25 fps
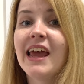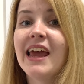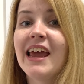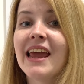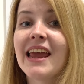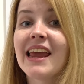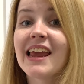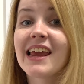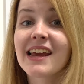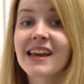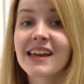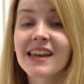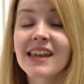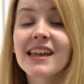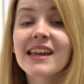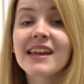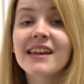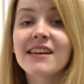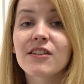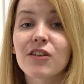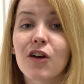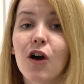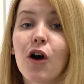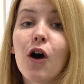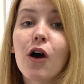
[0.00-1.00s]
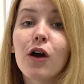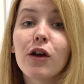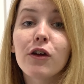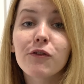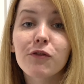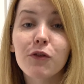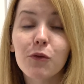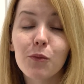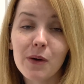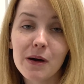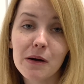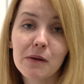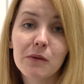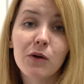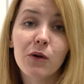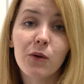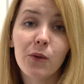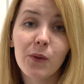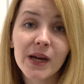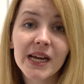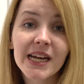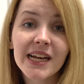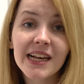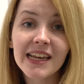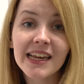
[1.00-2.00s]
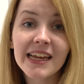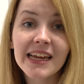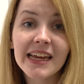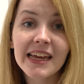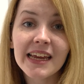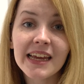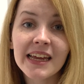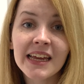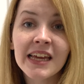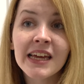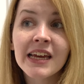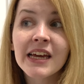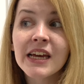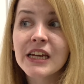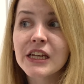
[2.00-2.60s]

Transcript: it can lead to overwhelm quickly.